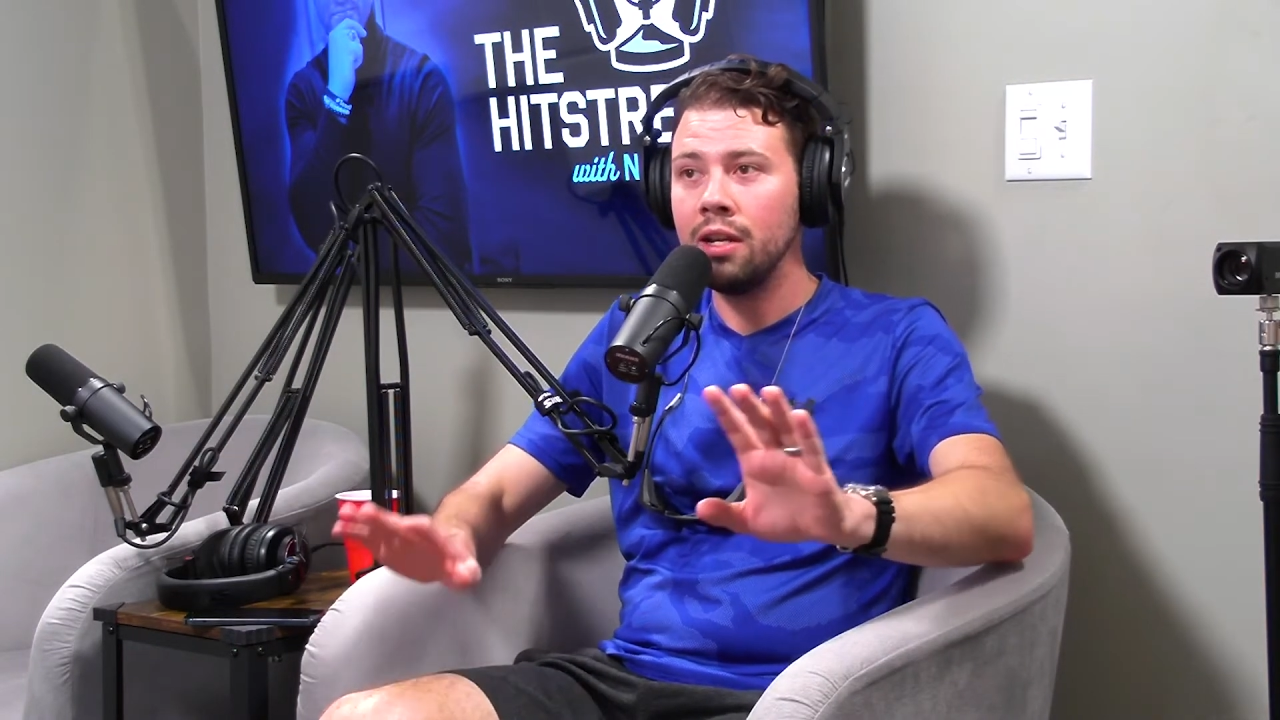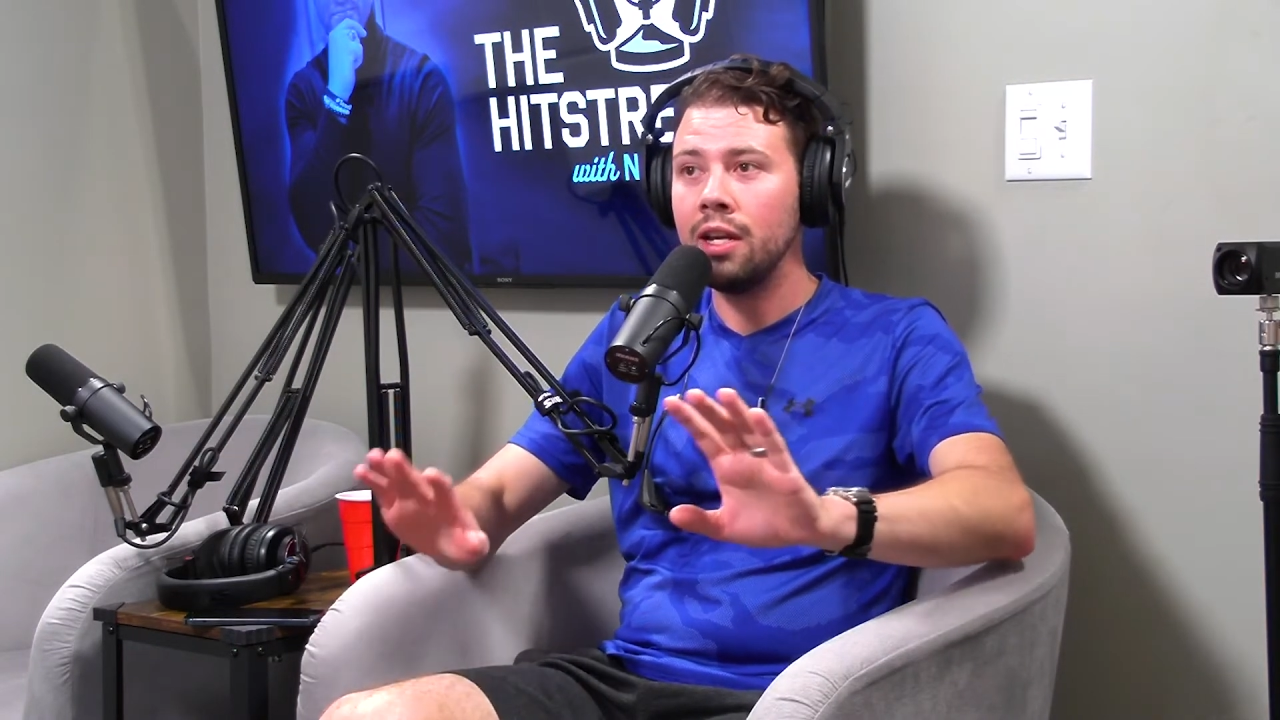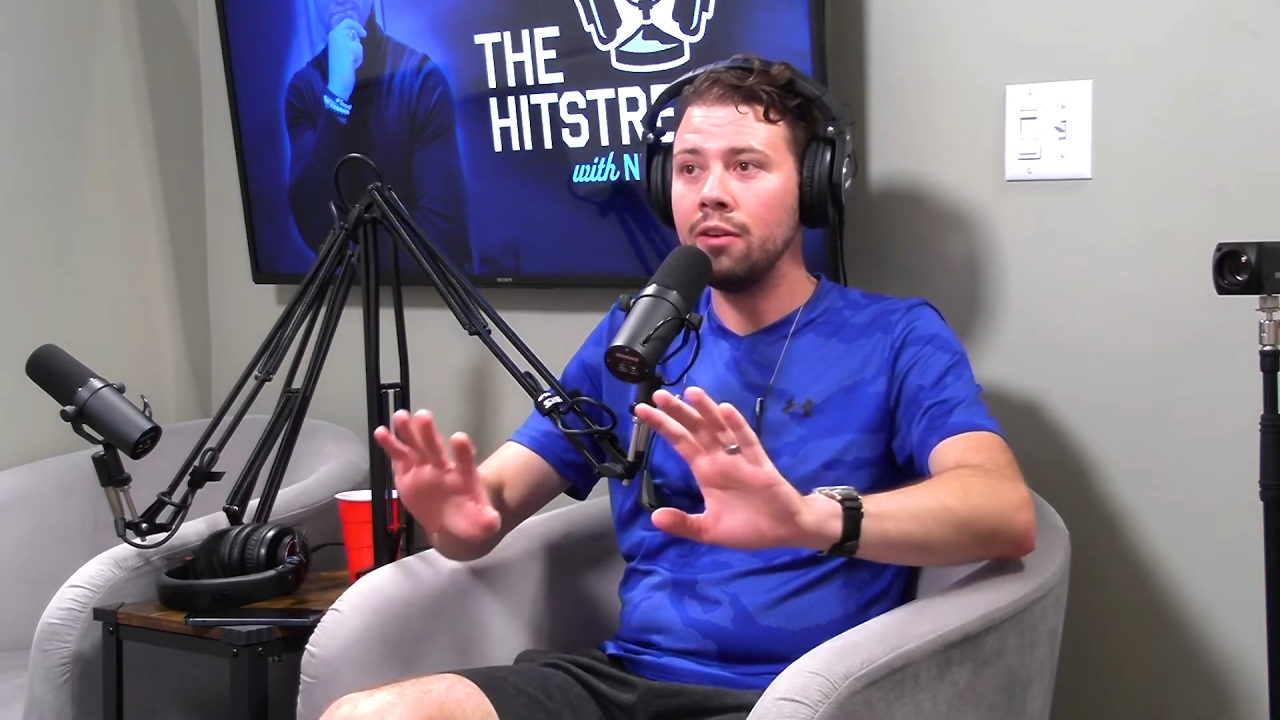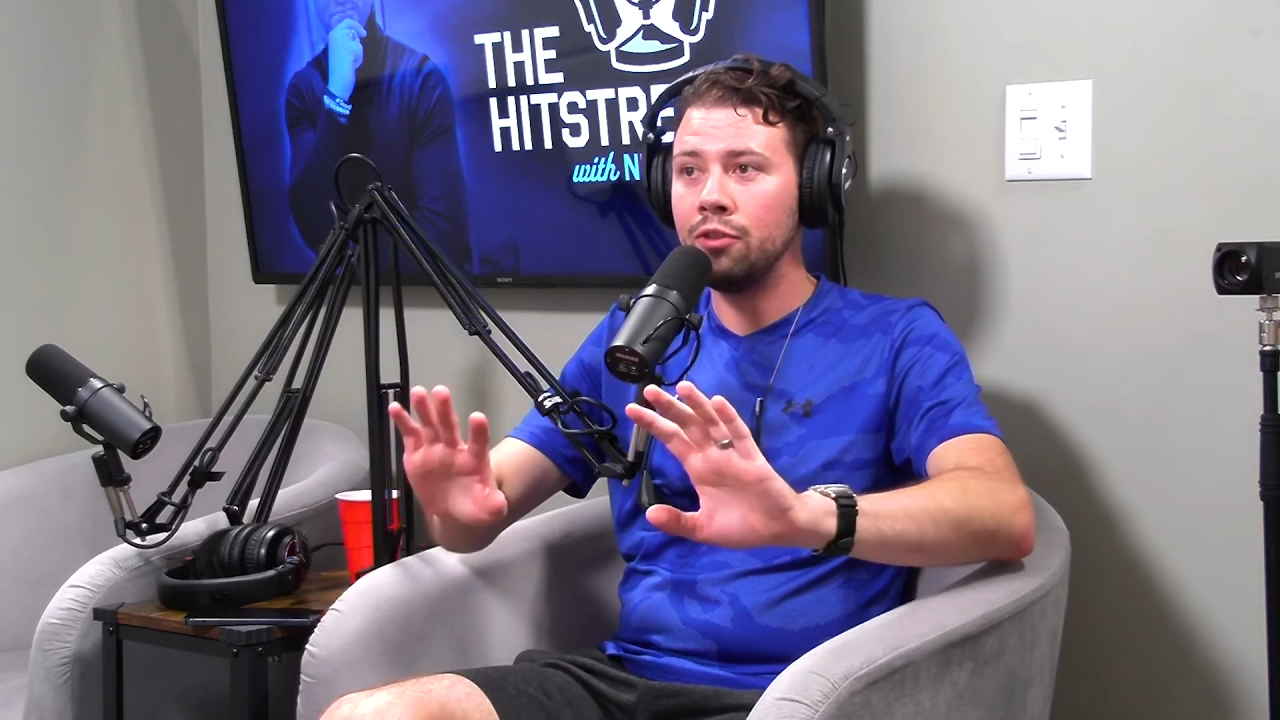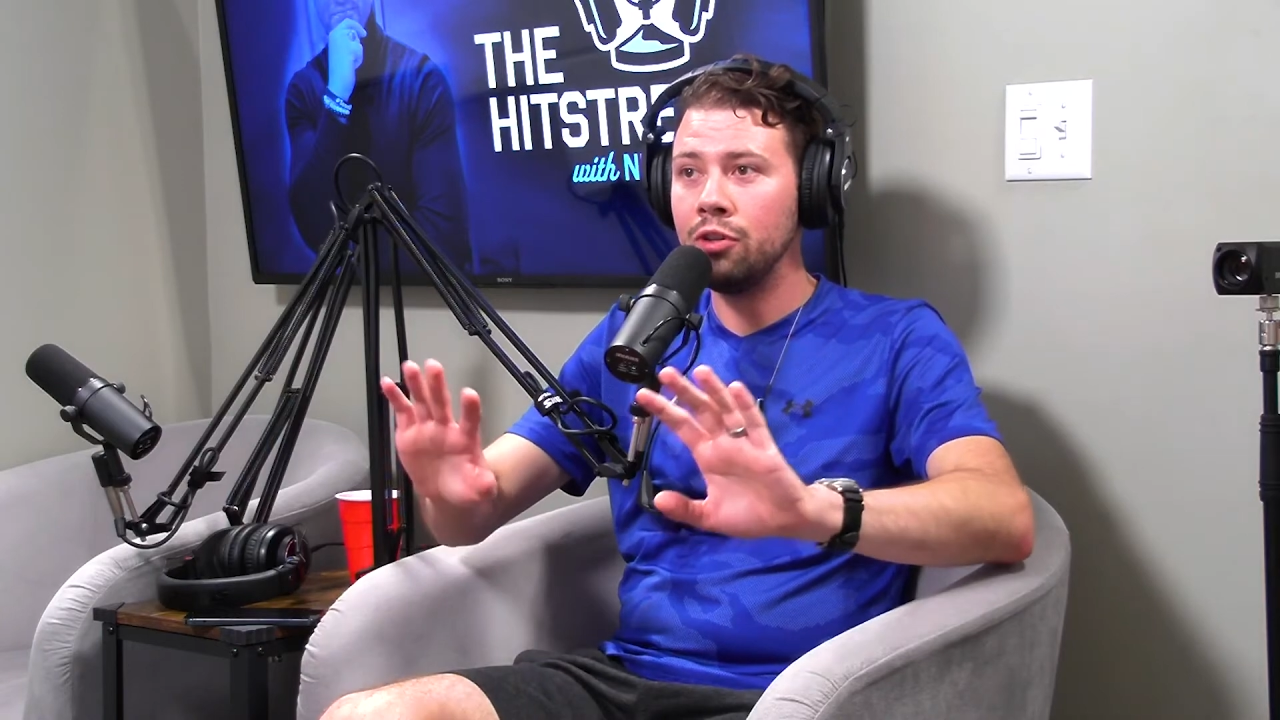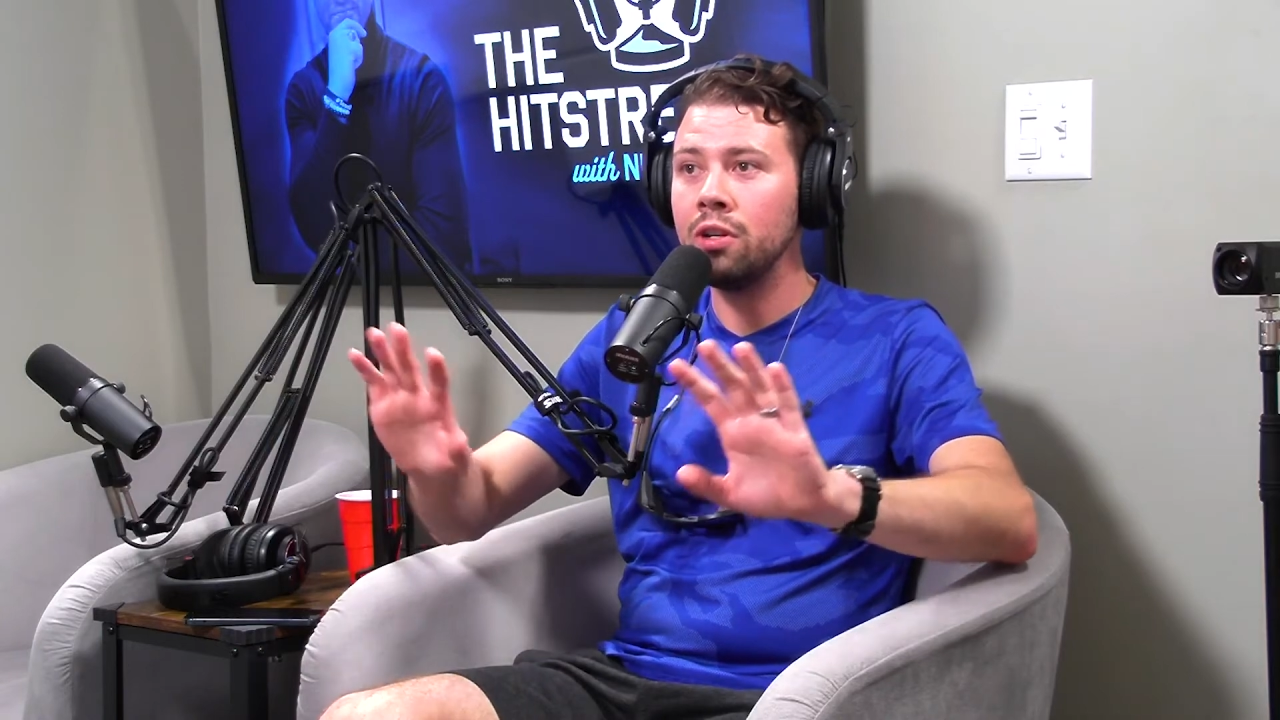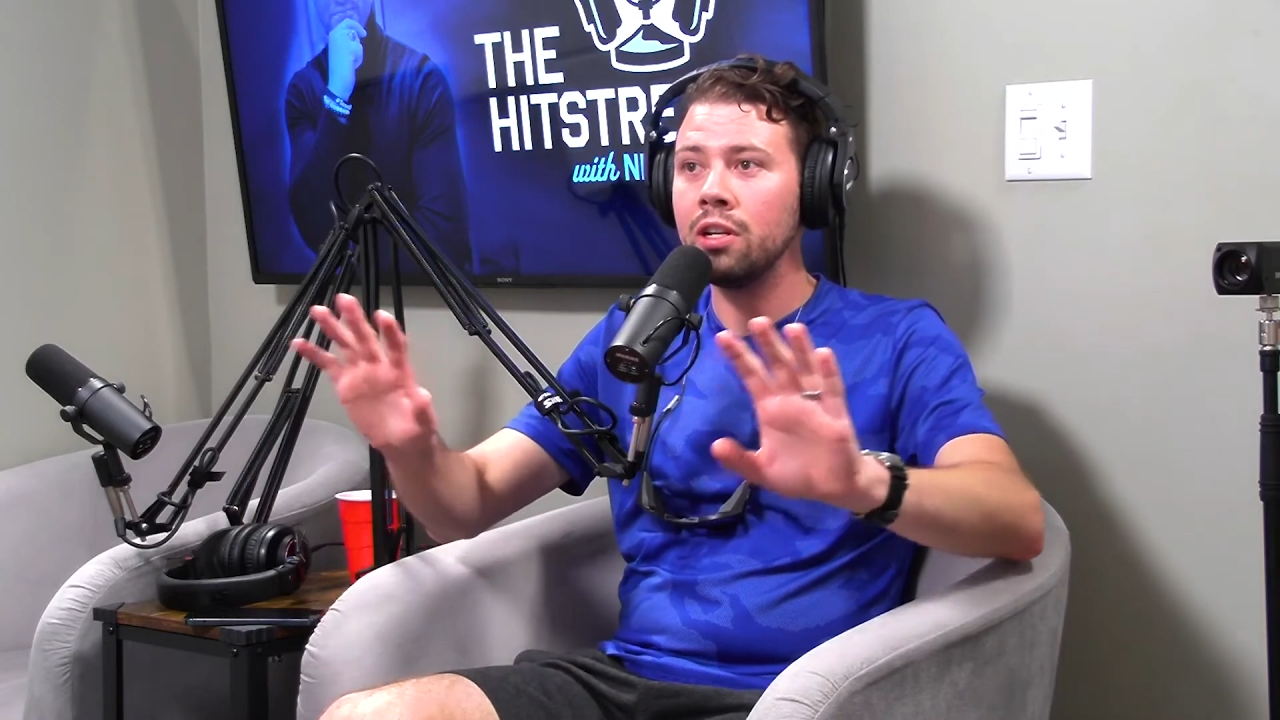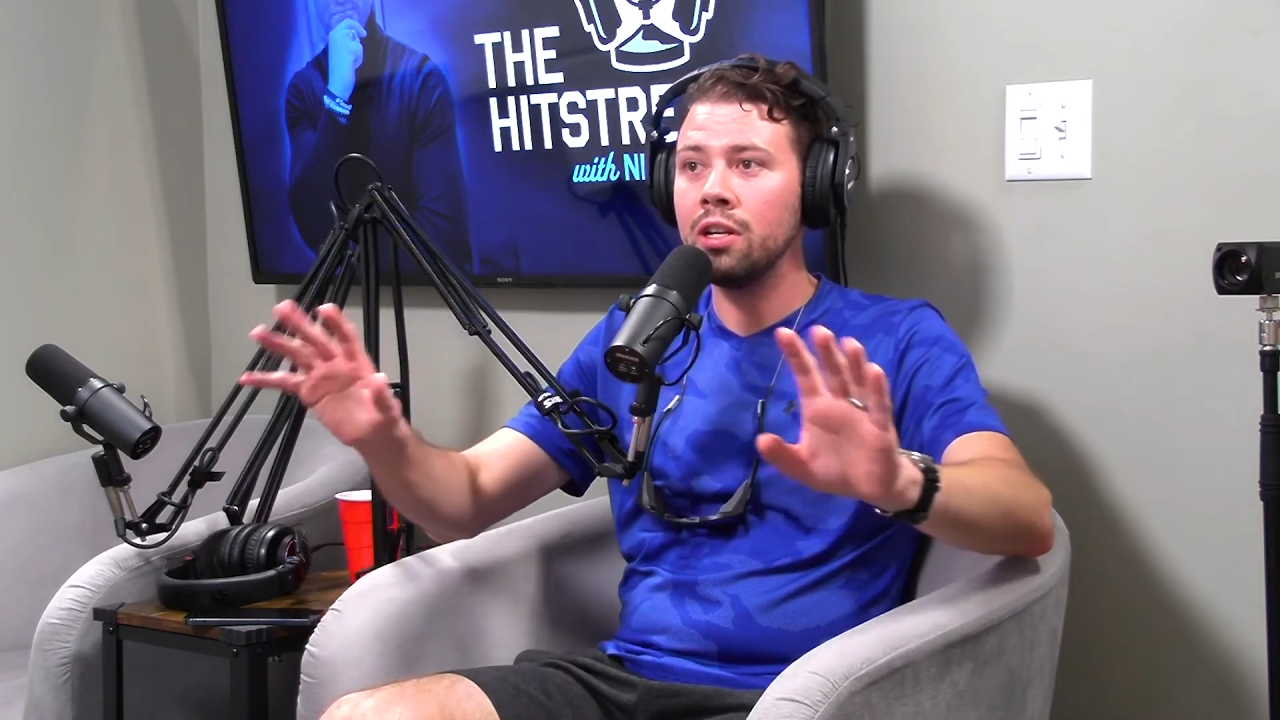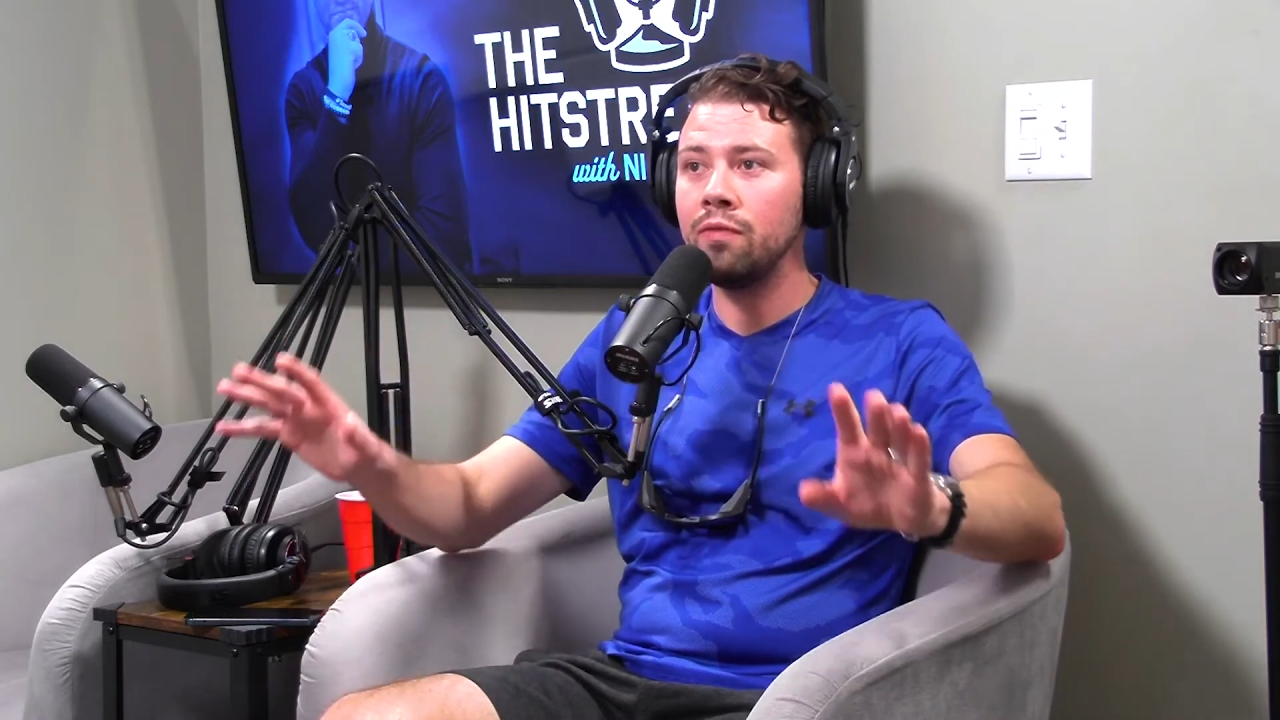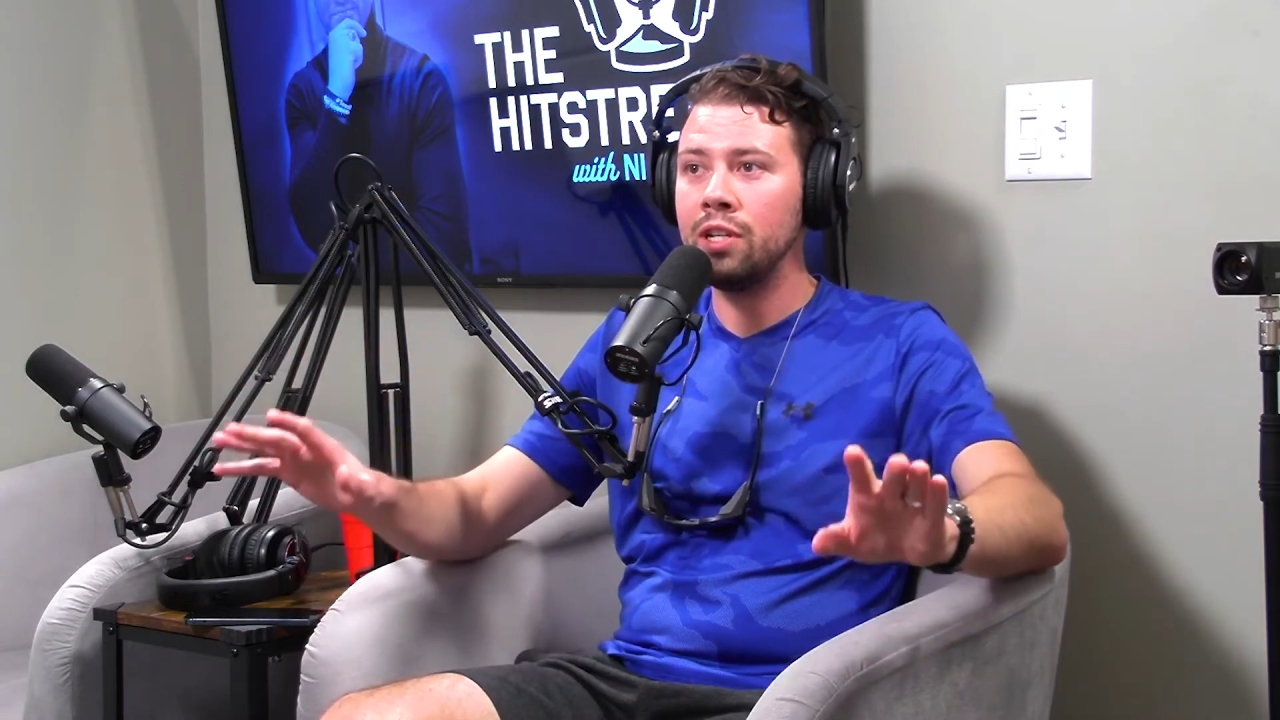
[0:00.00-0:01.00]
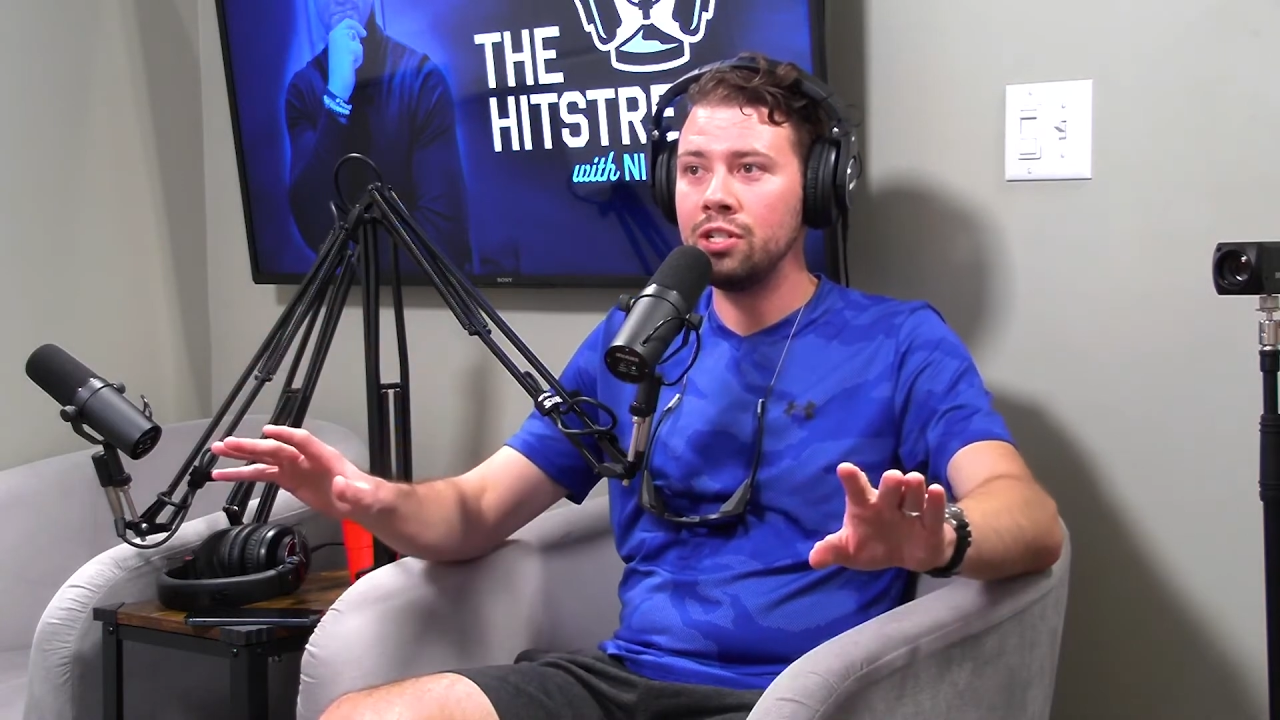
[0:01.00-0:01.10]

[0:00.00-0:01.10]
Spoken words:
If you can convince